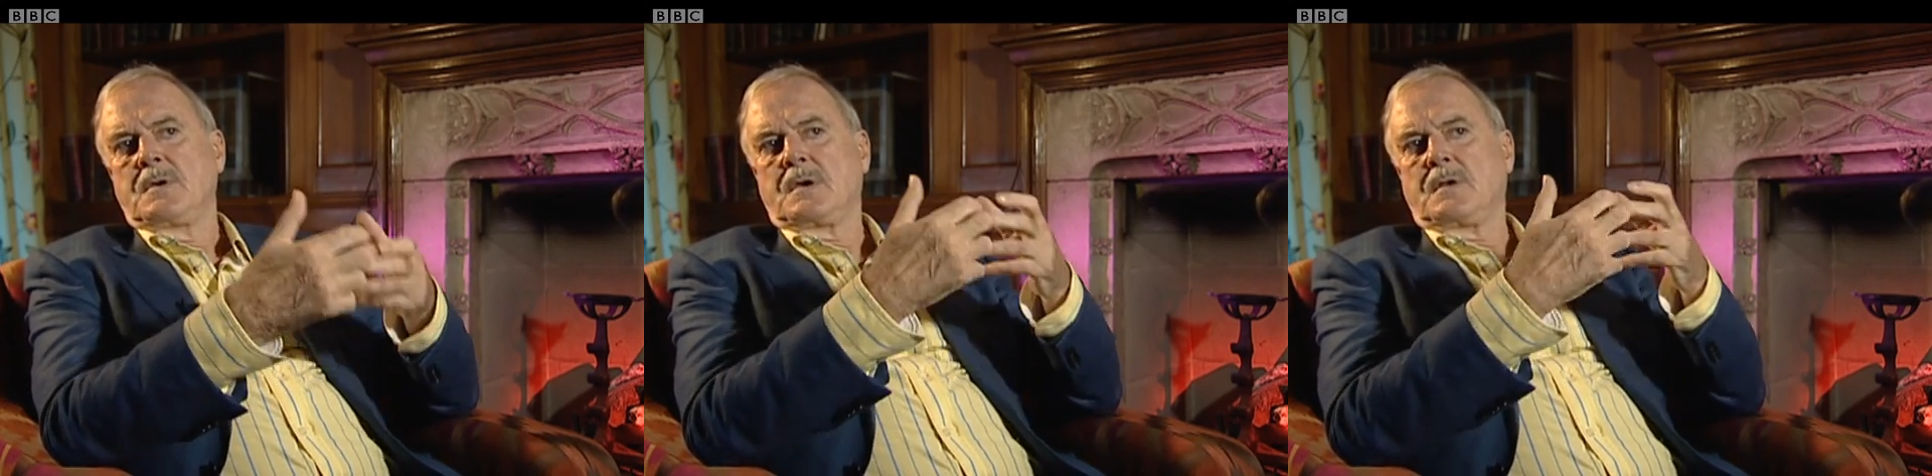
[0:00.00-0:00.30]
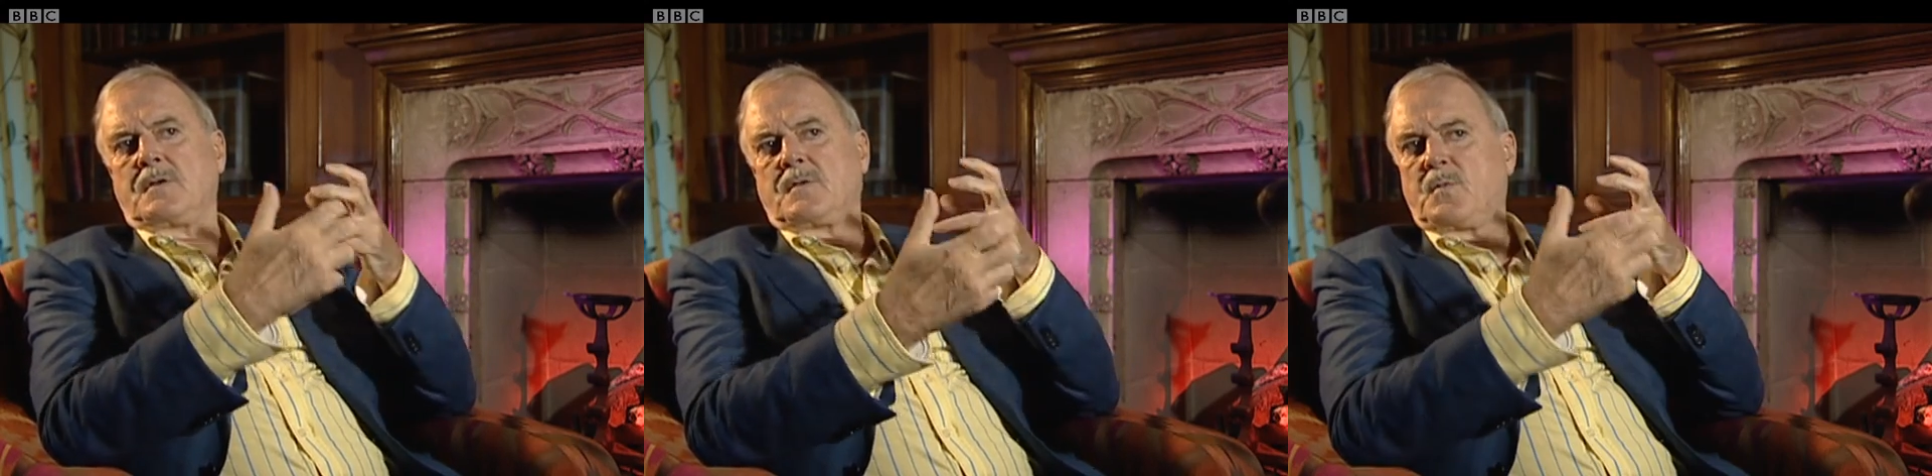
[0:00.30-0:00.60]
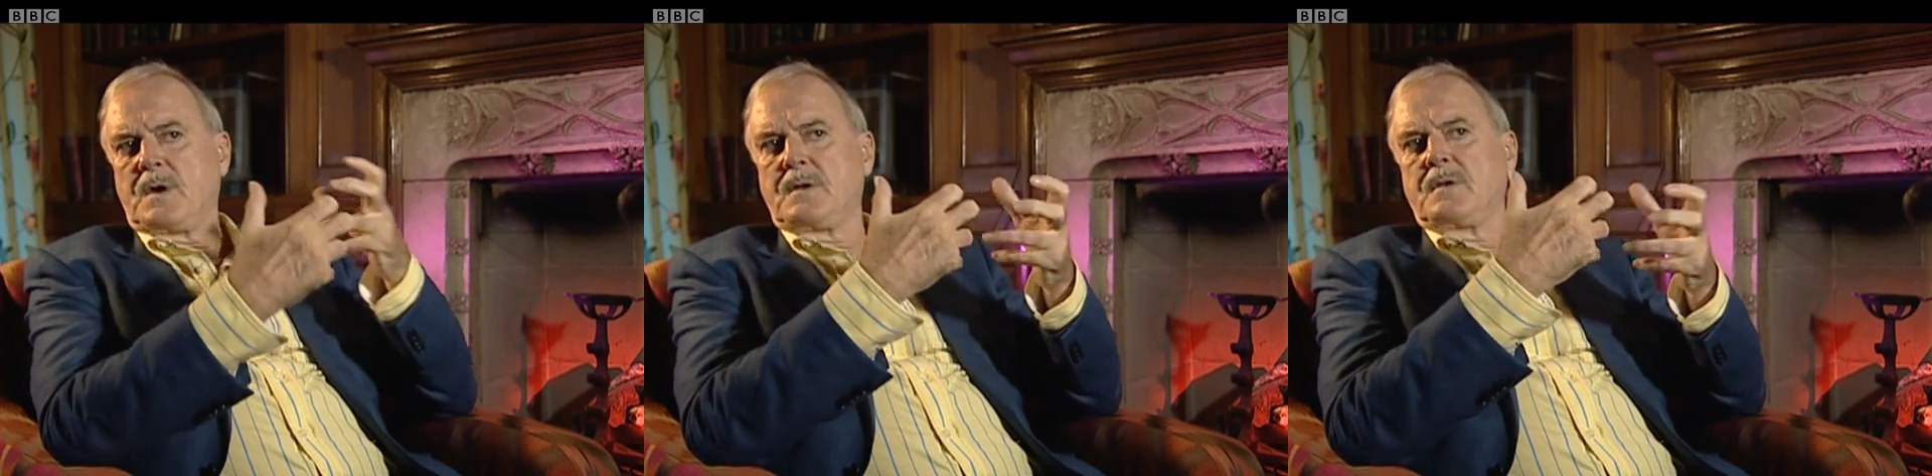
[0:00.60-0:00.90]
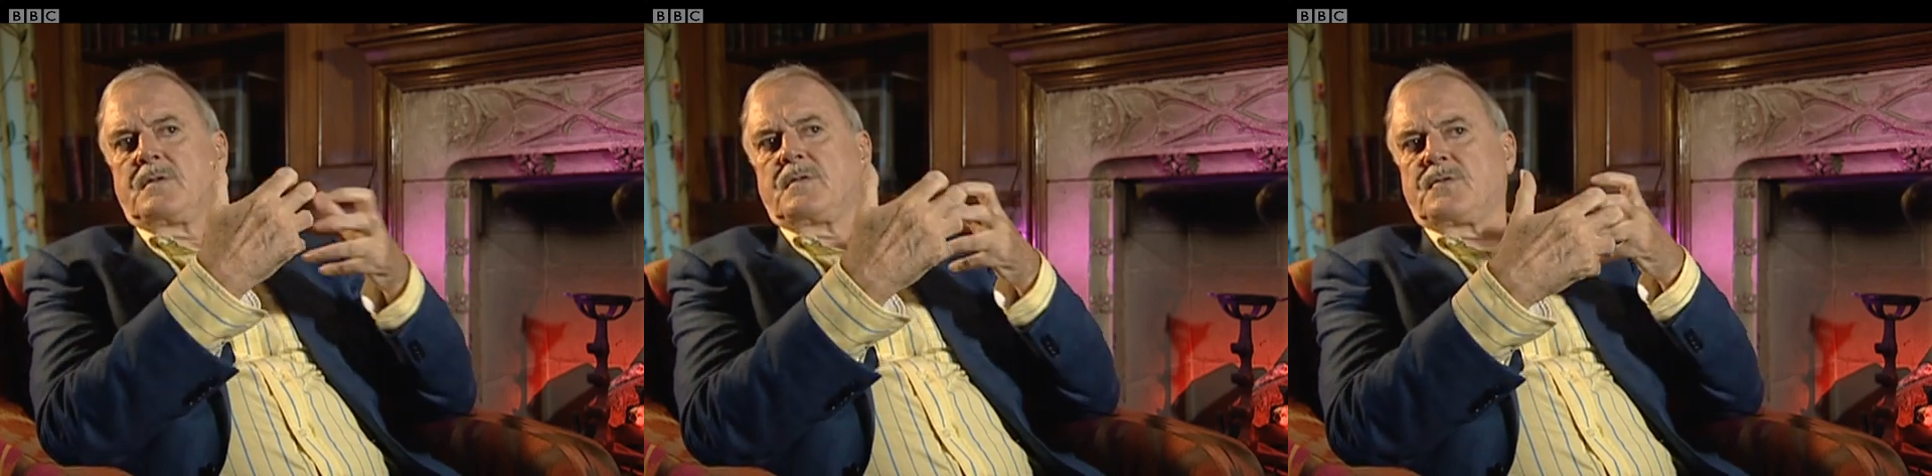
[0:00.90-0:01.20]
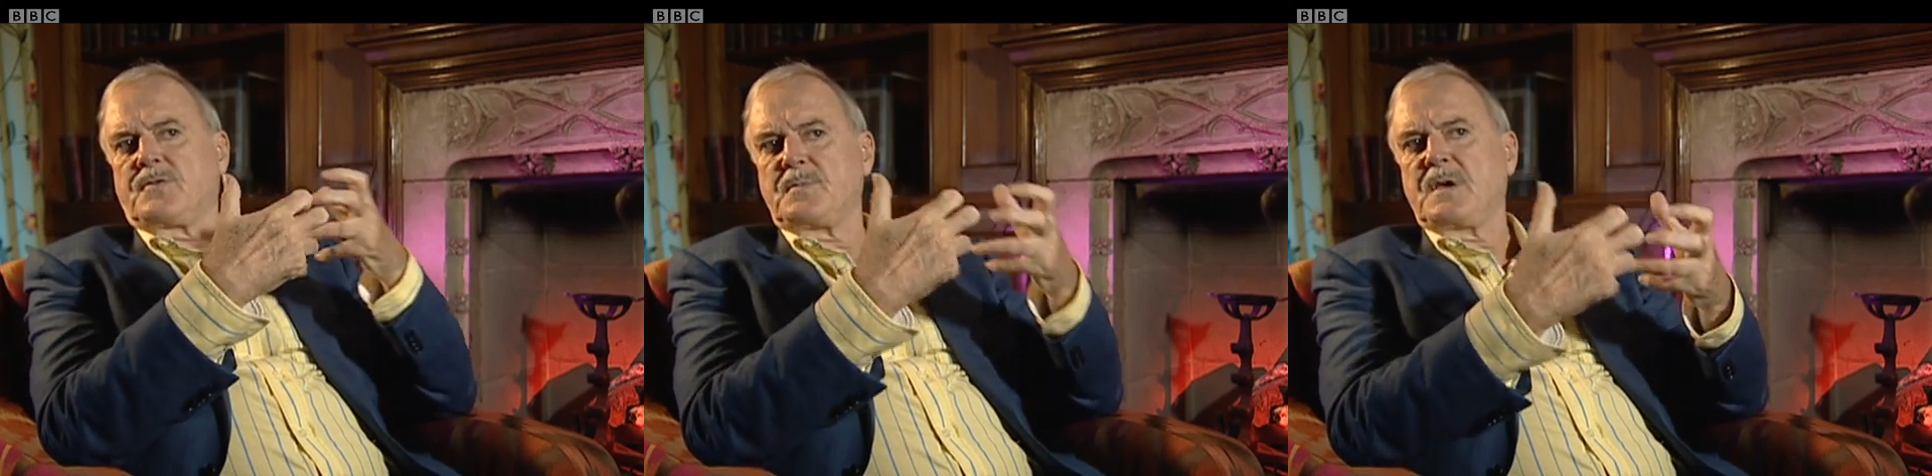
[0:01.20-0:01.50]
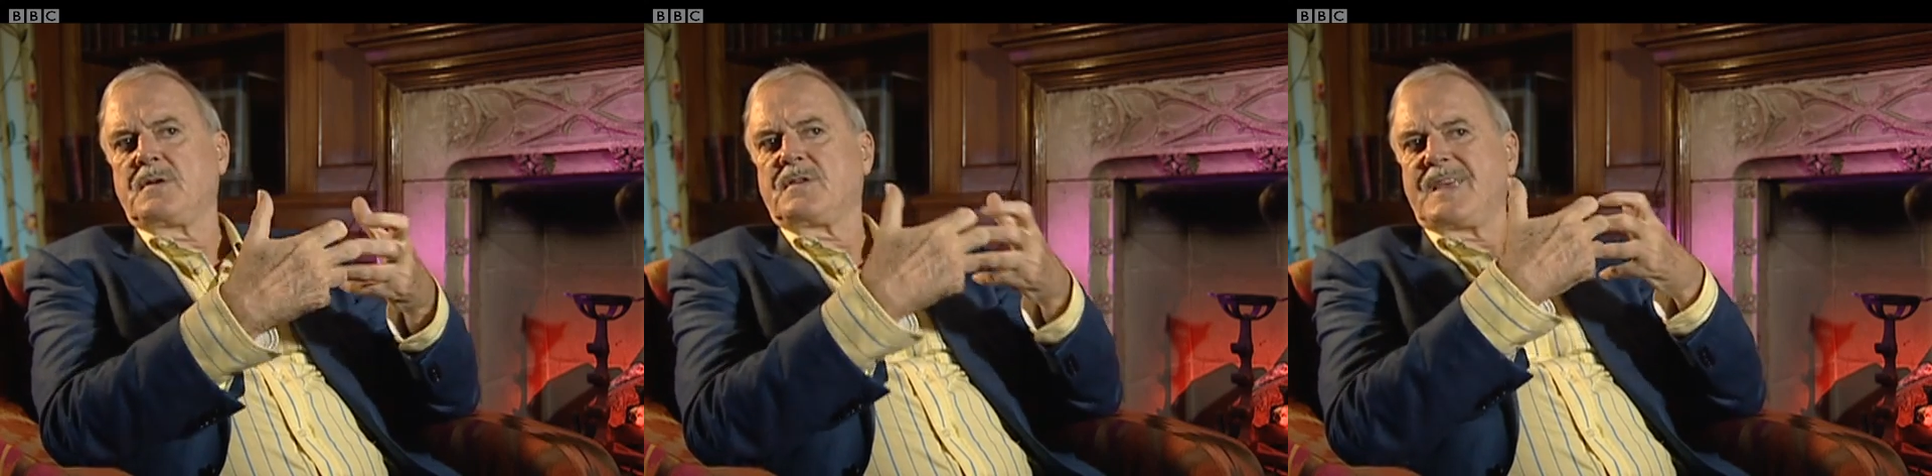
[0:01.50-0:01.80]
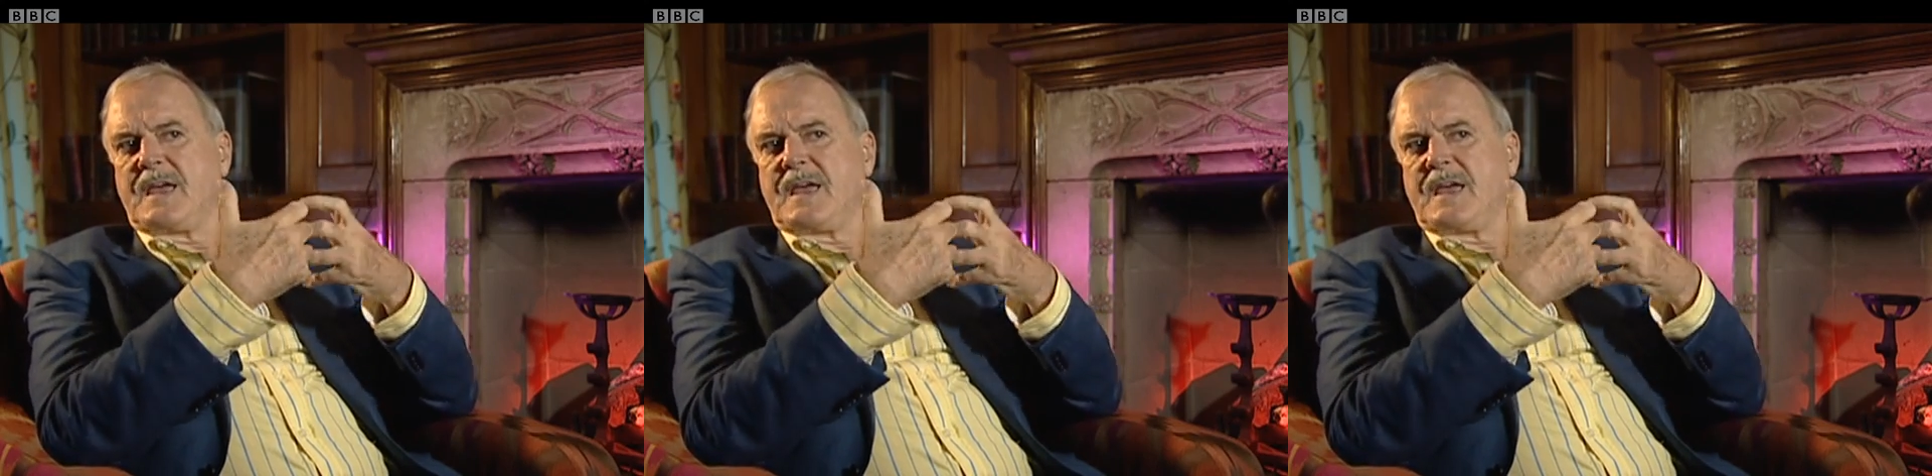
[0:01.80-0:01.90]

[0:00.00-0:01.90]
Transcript: And it's when there's tremendous